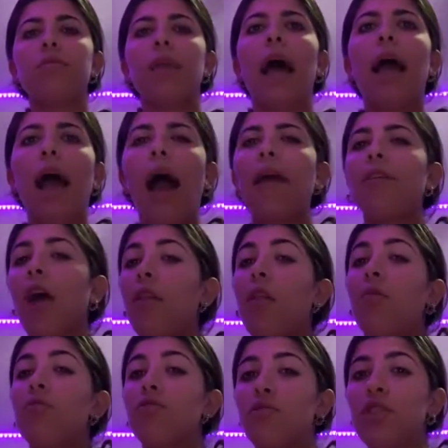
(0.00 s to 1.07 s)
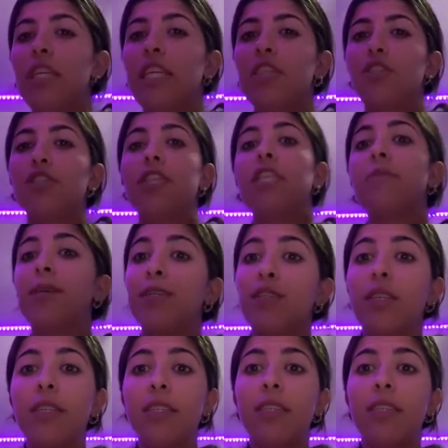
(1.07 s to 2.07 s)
I, I thought that was really interesting, especially